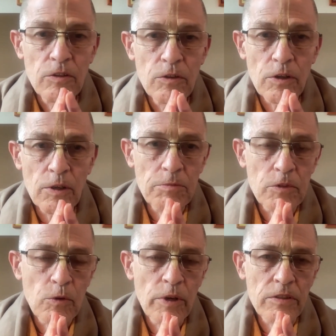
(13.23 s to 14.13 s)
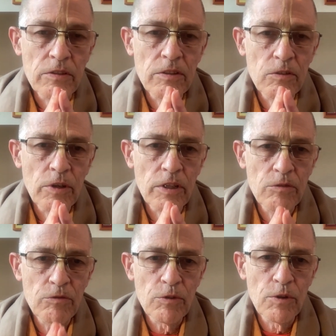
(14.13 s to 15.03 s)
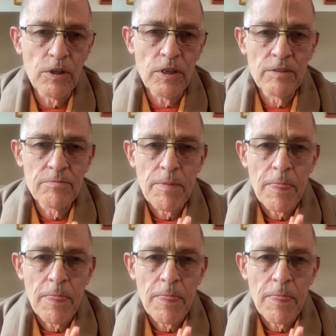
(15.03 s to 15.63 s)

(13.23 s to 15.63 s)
Europe 2024.